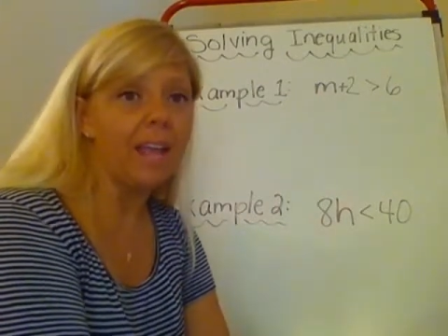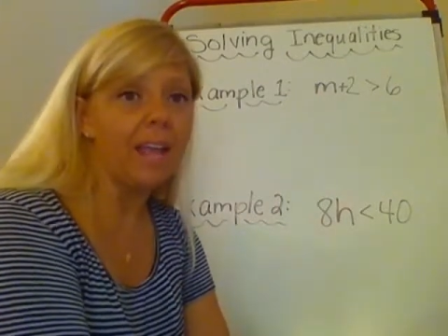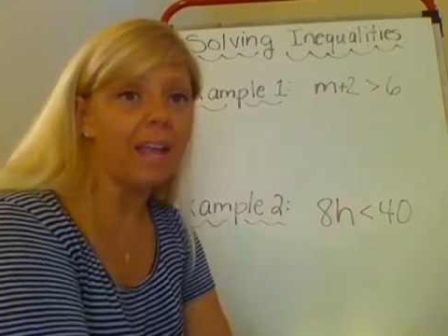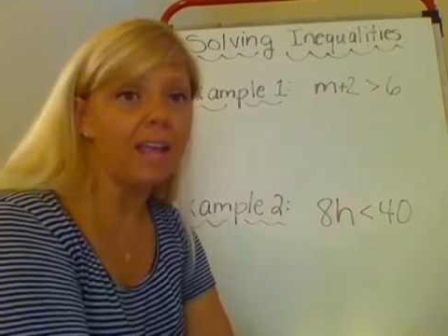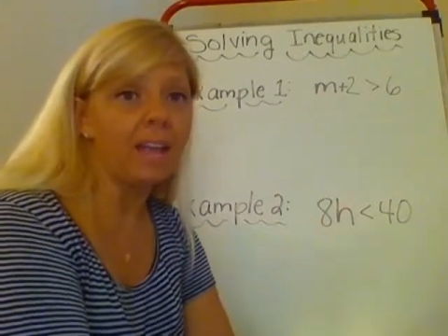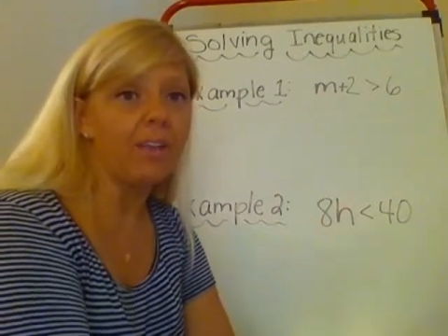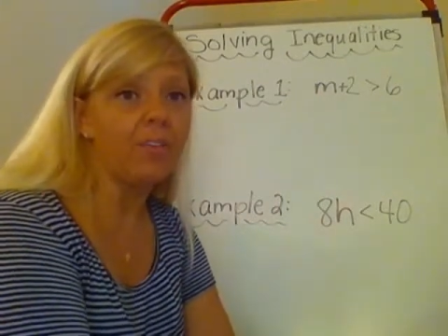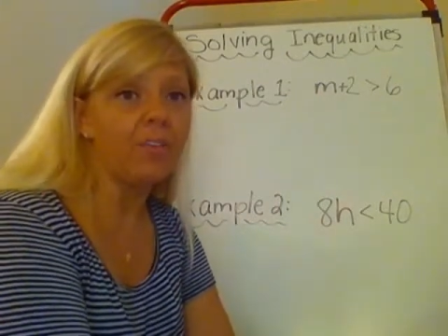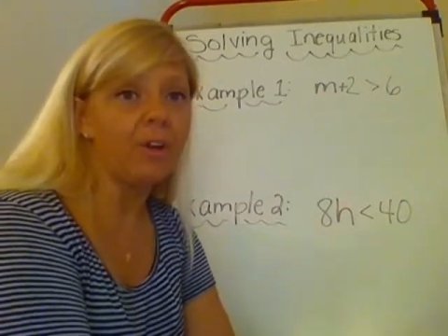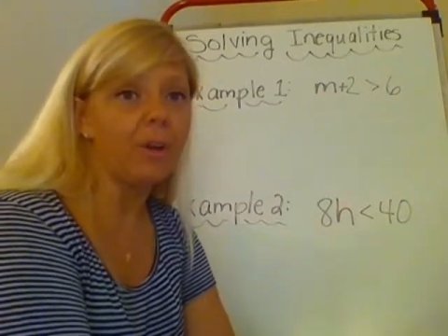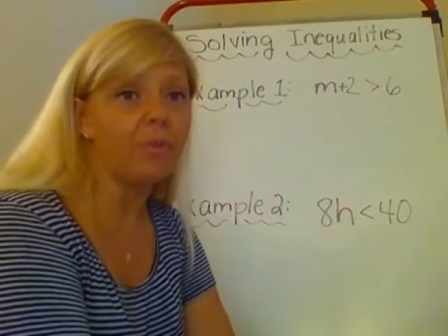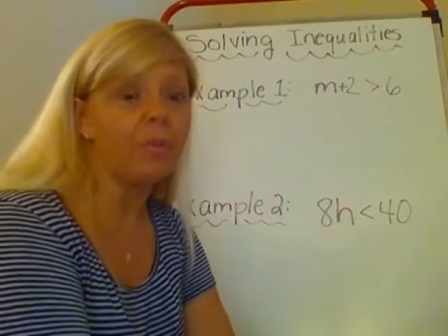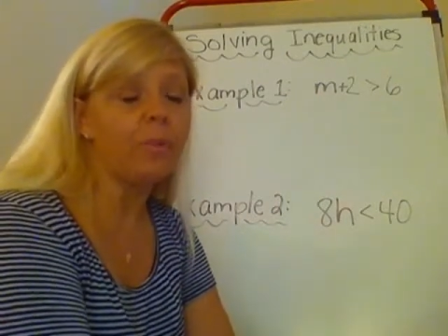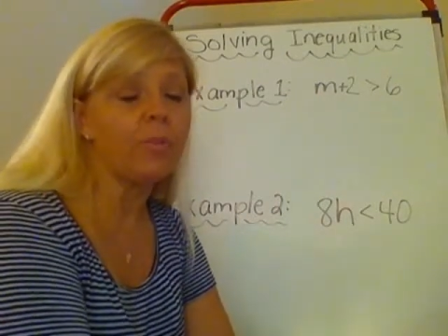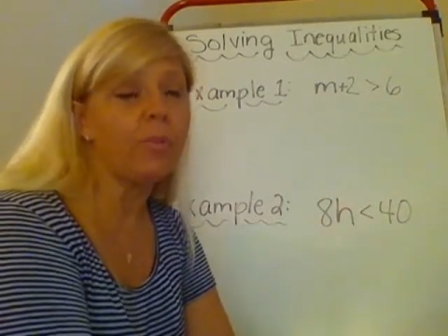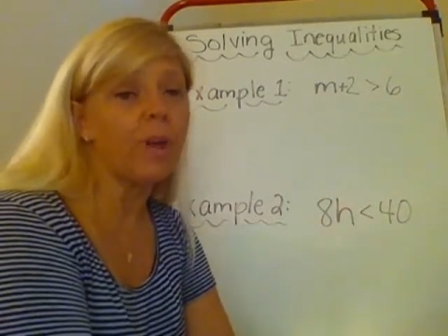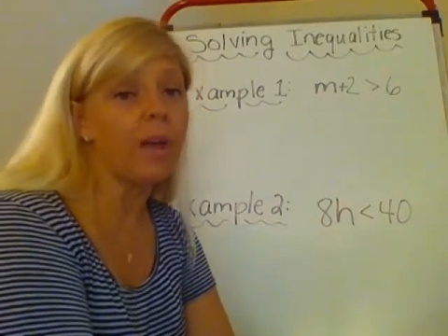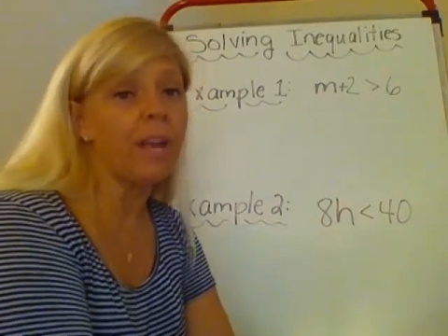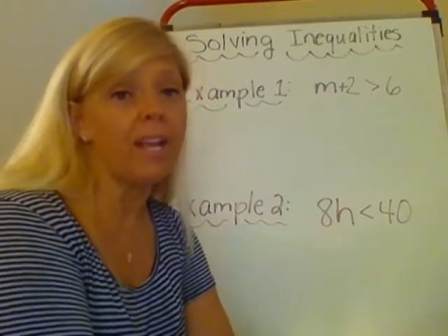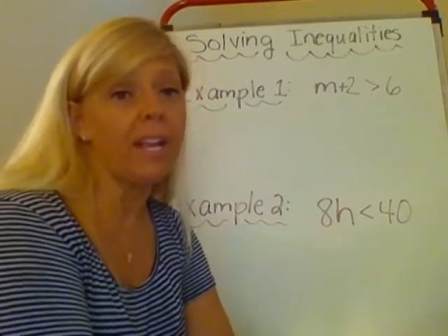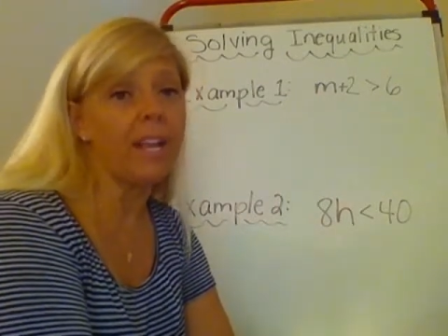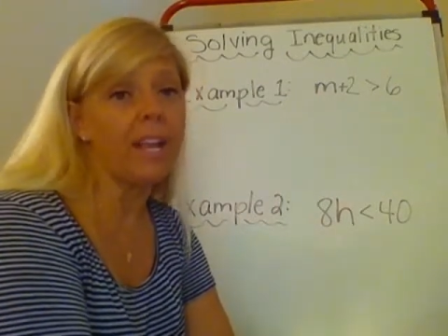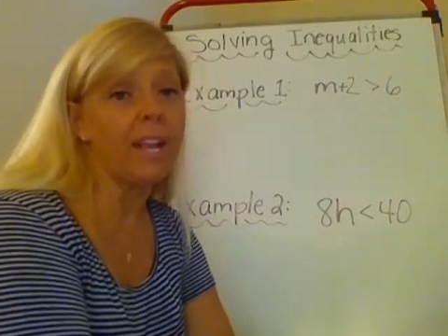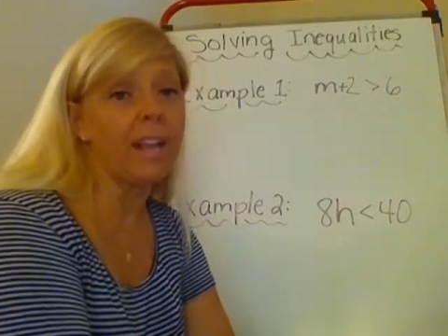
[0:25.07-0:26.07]
And if I'm
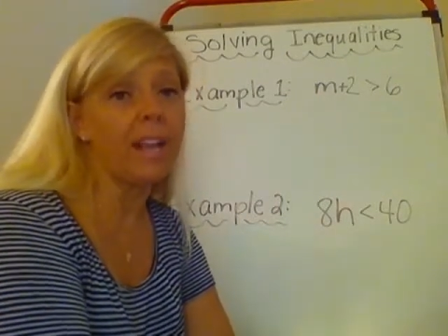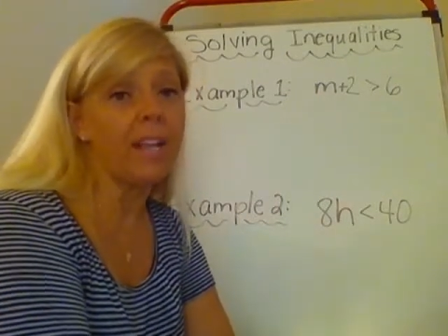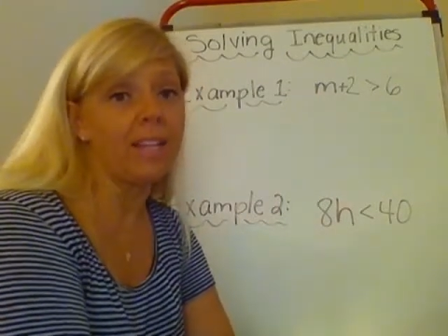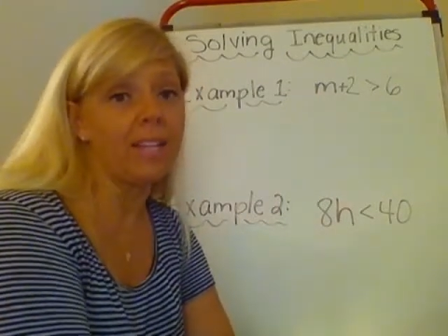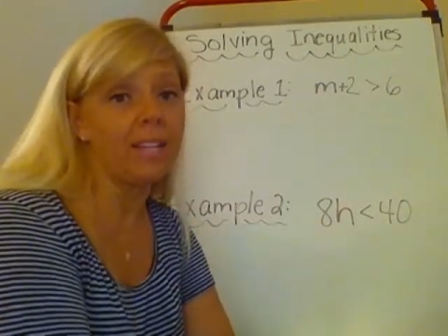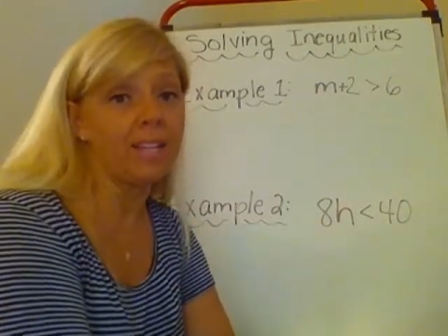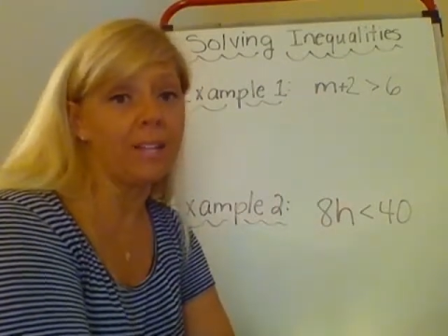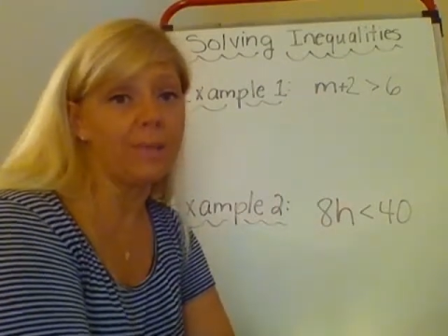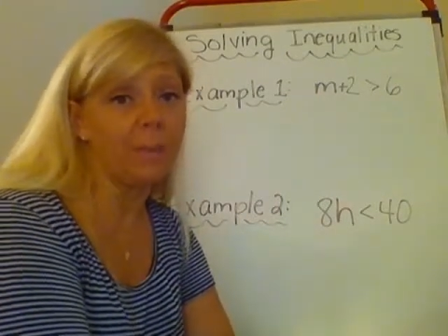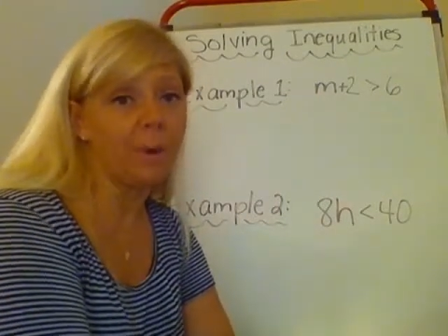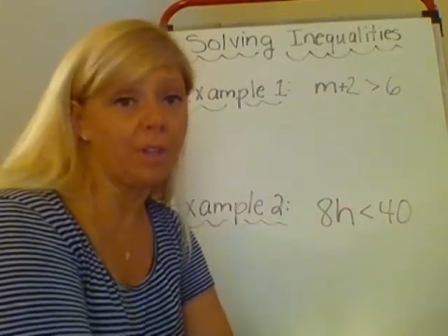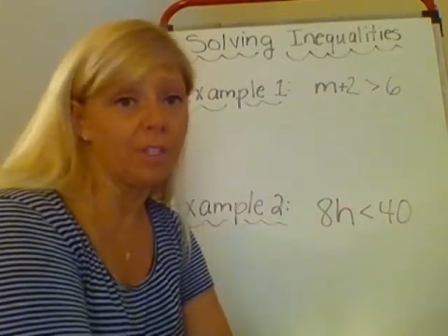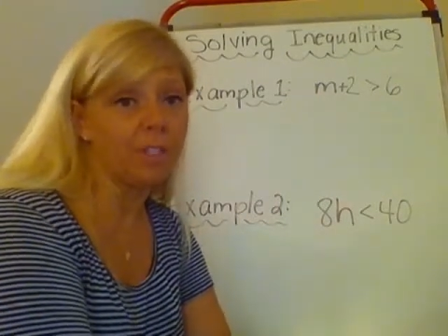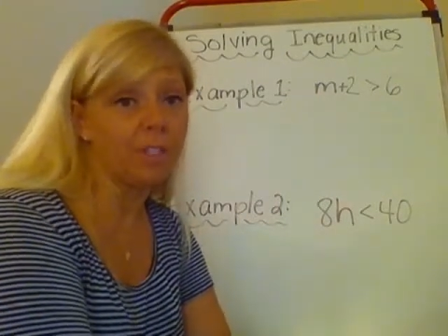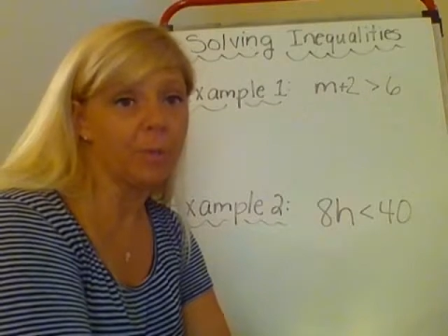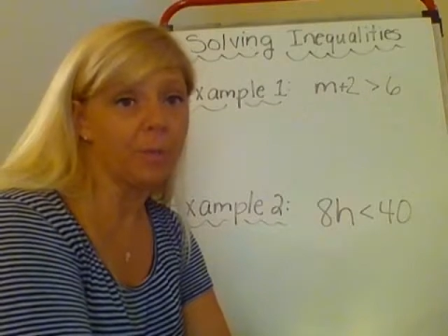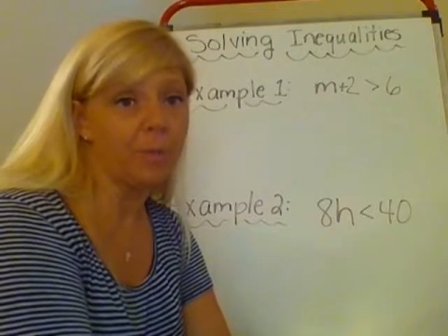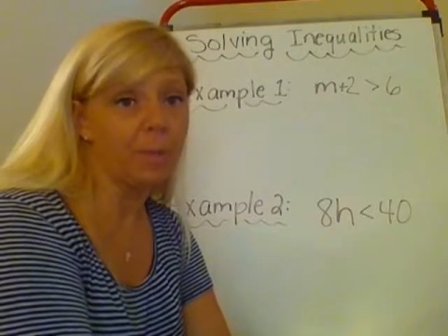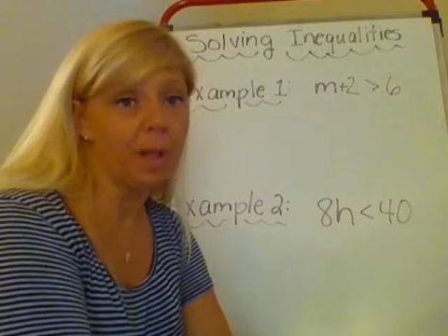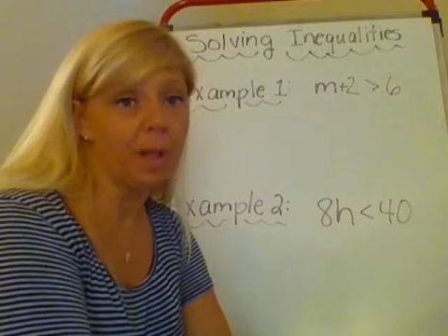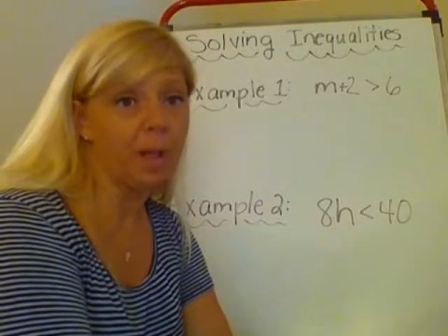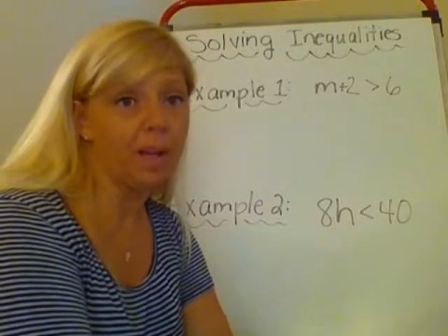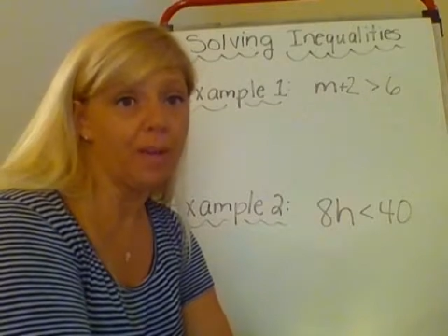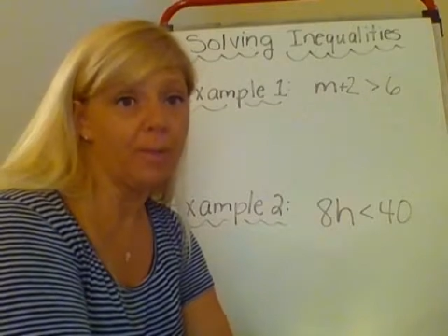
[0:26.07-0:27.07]
dividing, I need to
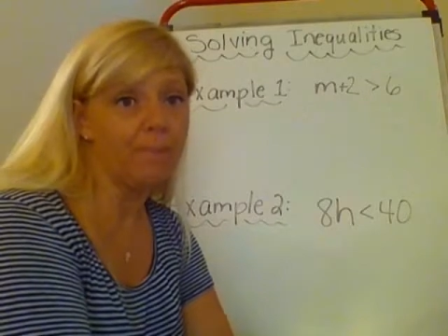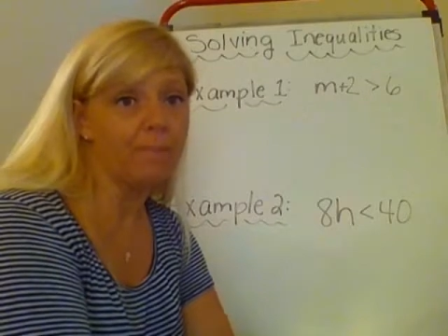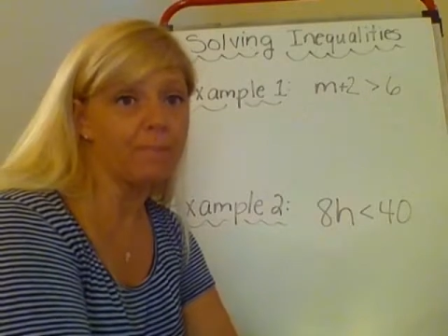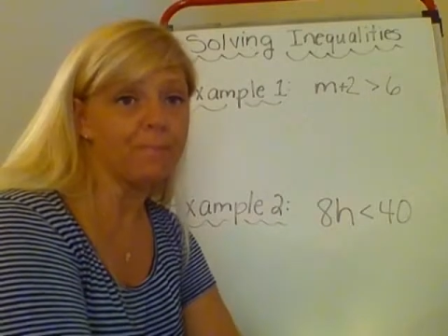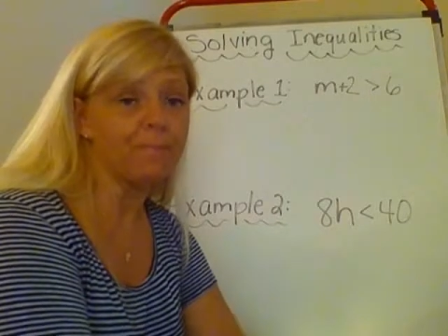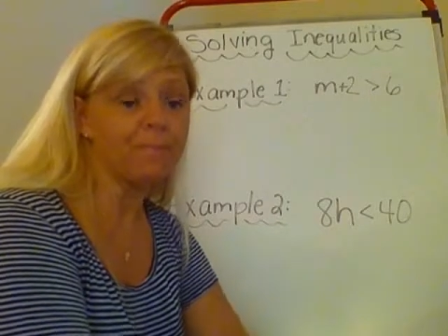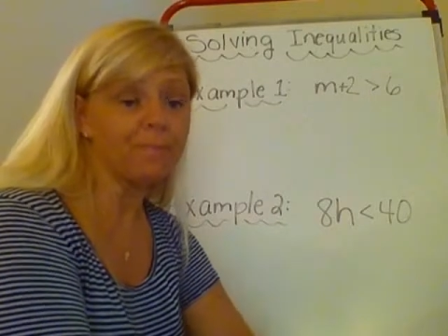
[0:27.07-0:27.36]
multiply.